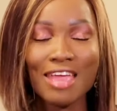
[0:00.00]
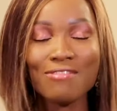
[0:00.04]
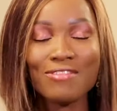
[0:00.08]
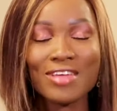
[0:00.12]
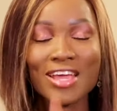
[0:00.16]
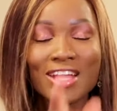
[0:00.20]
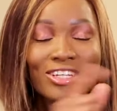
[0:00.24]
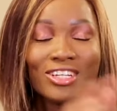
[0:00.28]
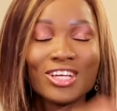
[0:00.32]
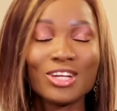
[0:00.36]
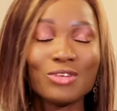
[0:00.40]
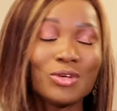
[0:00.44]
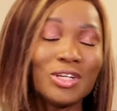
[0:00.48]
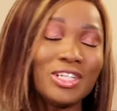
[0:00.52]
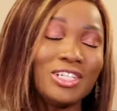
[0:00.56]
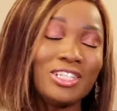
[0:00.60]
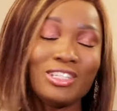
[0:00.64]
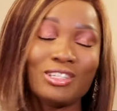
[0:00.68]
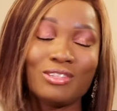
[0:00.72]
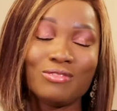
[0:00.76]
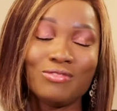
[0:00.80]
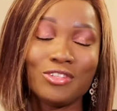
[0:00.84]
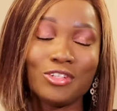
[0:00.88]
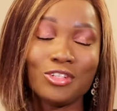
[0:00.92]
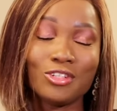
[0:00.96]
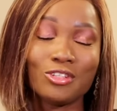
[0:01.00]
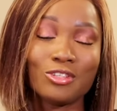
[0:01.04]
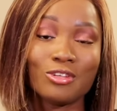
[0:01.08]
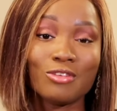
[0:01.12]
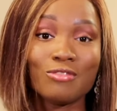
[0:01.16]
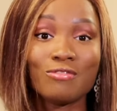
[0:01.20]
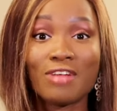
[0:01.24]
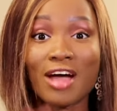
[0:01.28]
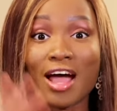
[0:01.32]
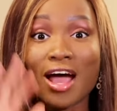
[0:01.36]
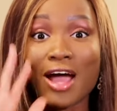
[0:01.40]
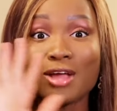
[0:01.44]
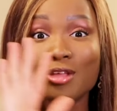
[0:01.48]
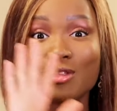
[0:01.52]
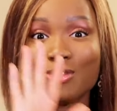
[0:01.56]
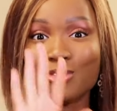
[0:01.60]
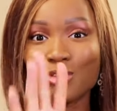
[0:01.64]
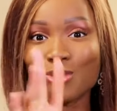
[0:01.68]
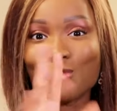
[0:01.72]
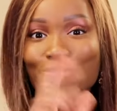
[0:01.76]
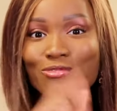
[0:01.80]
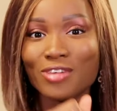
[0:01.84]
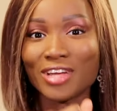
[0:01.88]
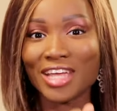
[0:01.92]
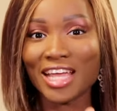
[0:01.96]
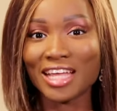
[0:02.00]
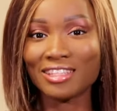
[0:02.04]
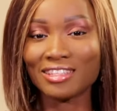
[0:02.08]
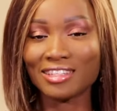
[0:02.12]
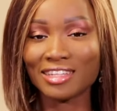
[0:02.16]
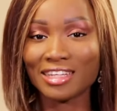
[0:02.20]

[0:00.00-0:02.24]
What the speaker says: If you enjoyed watching this video so far, don't forget